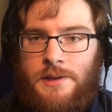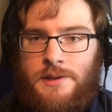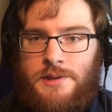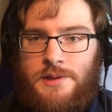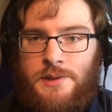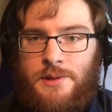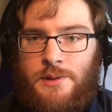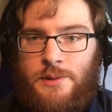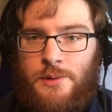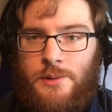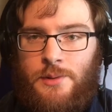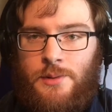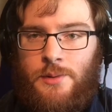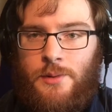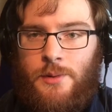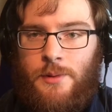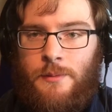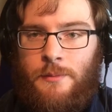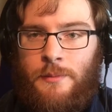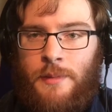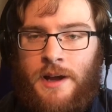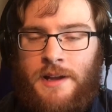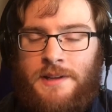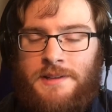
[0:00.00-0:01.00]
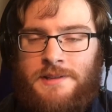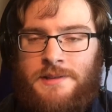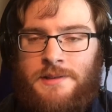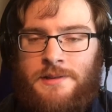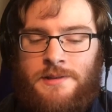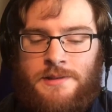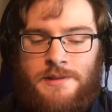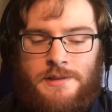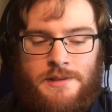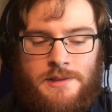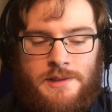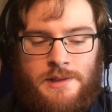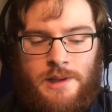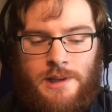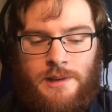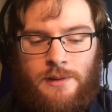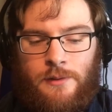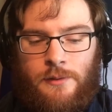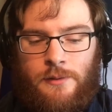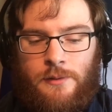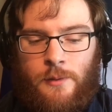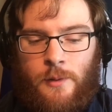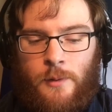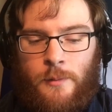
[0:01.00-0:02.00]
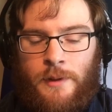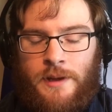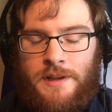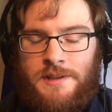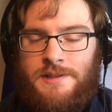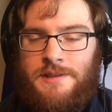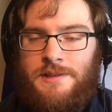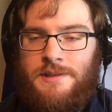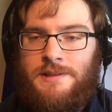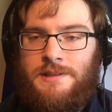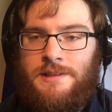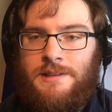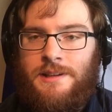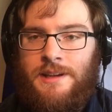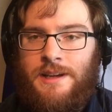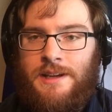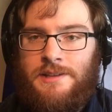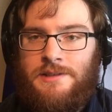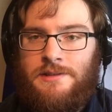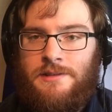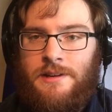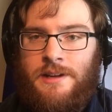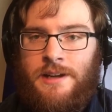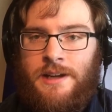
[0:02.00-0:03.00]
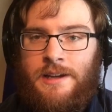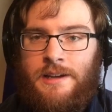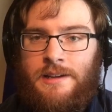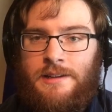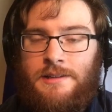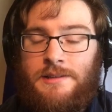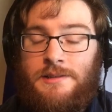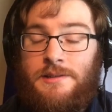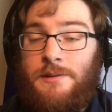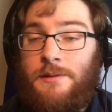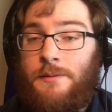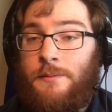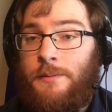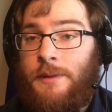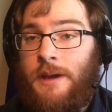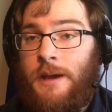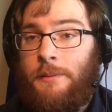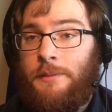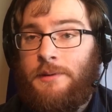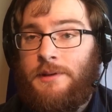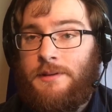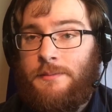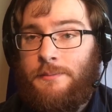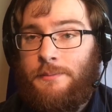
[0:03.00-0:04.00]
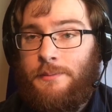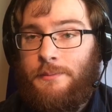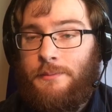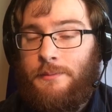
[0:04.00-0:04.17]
2 level 4 monsters in the extra deck to be able to